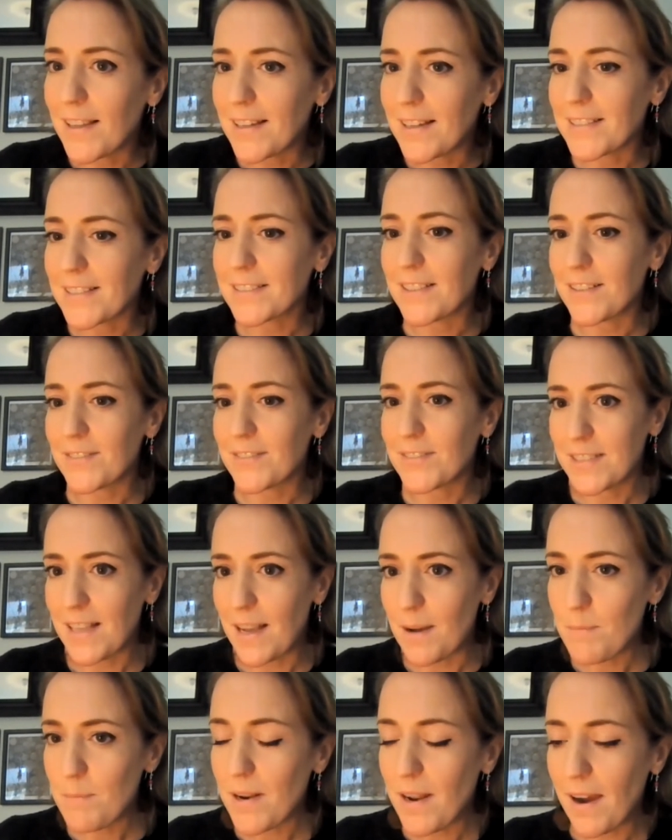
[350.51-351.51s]
like a sort of
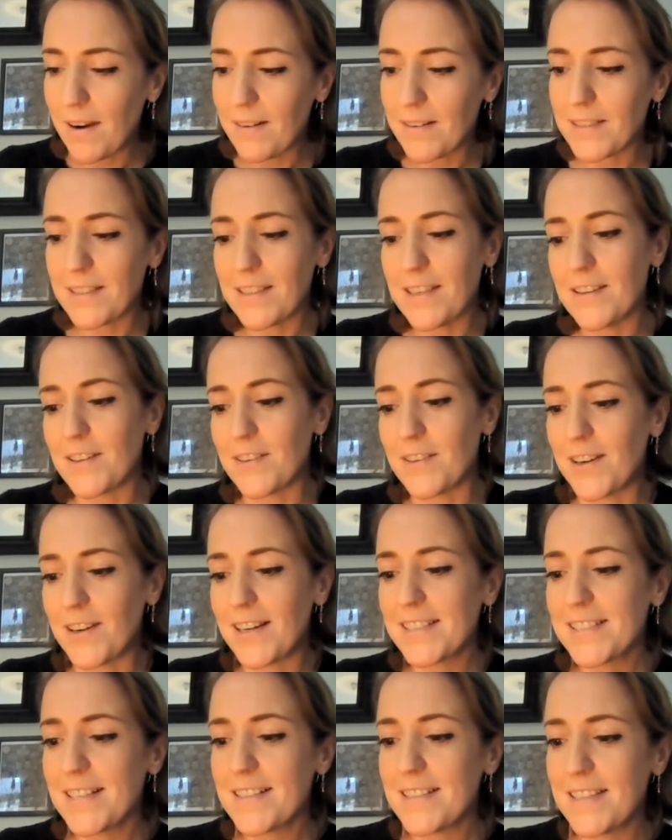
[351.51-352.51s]
seminar at the
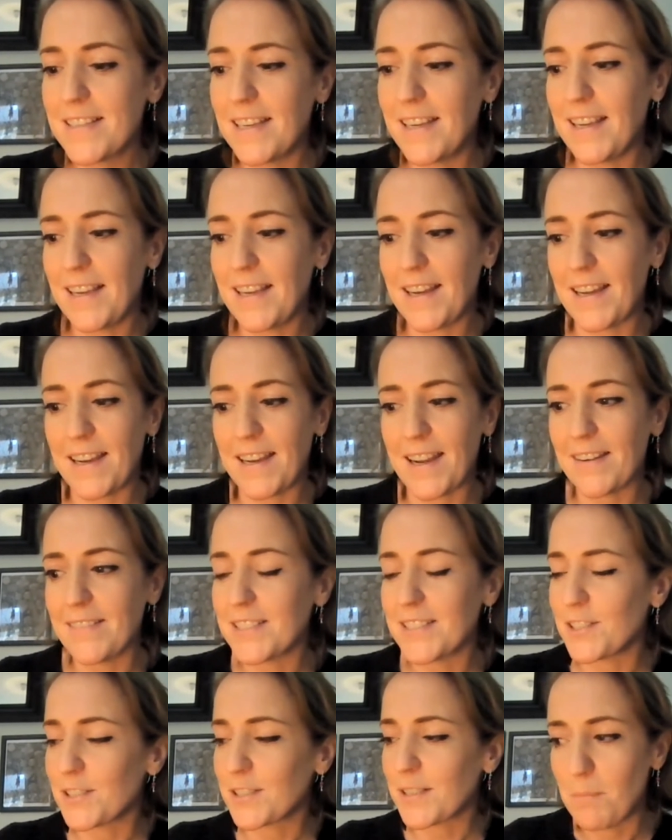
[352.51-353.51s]
university, and I
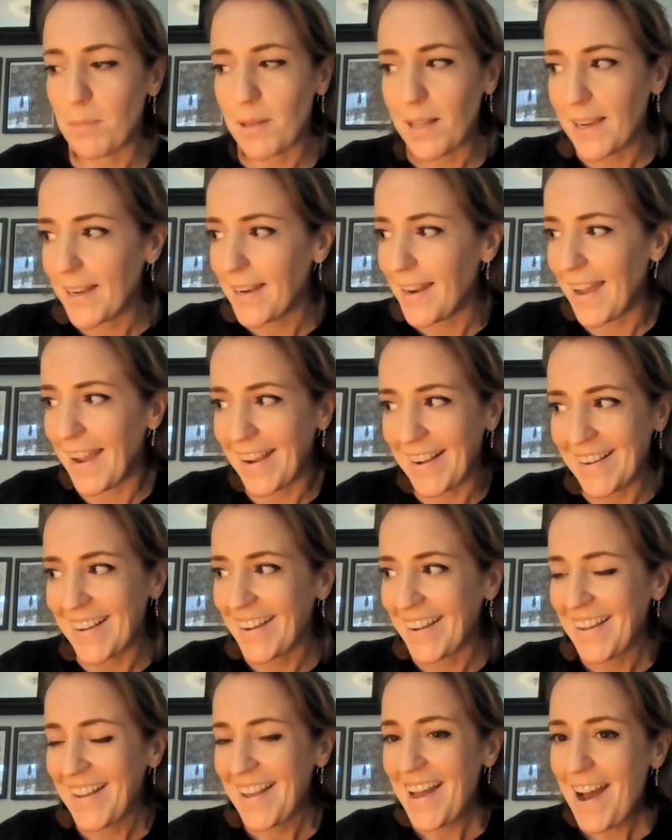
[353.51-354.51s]
was just complaining